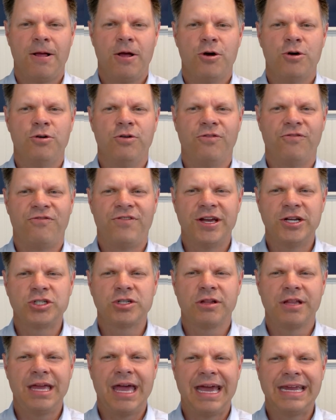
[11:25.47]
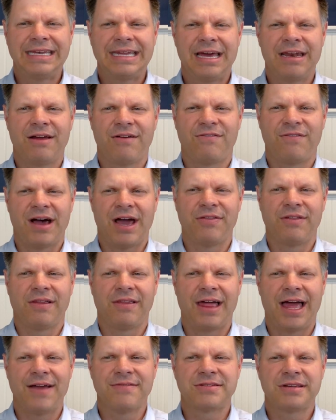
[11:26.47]
who visually identify the
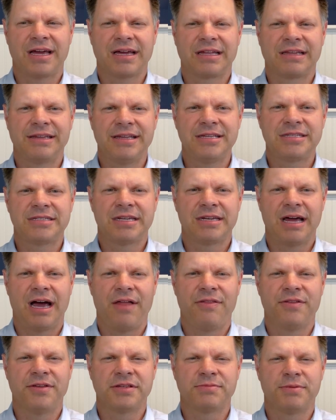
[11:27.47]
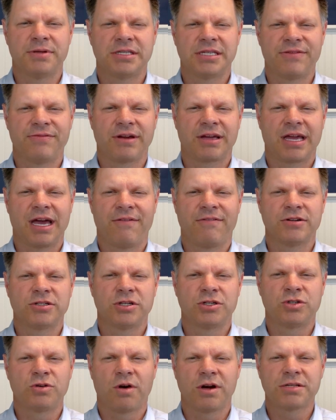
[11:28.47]
livestock listed on the specific coverage
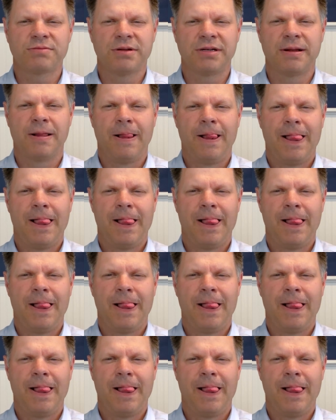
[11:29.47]
endorsement